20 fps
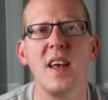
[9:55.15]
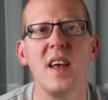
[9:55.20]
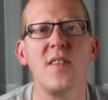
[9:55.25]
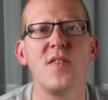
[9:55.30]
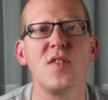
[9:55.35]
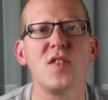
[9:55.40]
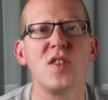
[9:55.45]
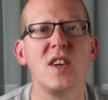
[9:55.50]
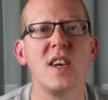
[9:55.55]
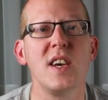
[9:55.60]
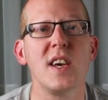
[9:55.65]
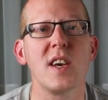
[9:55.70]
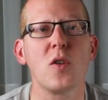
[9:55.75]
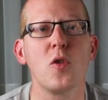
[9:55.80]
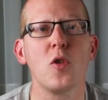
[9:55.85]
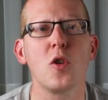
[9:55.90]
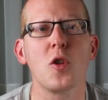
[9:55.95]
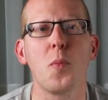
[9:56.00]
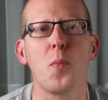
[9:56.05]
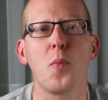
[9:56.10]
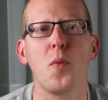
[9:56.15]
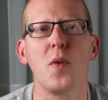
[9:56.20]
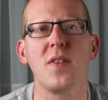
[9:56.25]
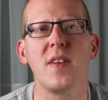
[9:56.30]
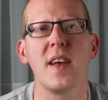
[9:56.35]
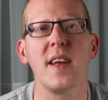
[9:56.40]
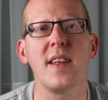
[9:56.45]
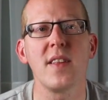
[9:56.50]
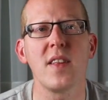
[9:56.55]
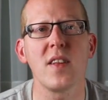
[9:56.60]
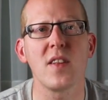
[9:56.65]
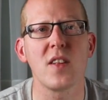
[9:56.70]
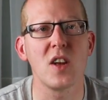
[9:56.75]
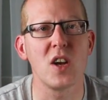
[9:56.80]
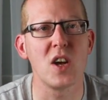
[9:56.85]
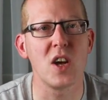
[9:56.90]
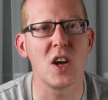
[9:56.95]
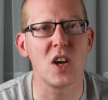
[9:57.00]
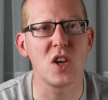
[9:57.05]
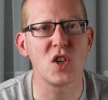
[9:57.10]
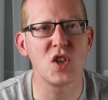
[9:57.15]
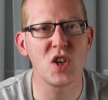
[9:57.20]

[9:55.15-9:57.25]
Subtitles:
if she could present the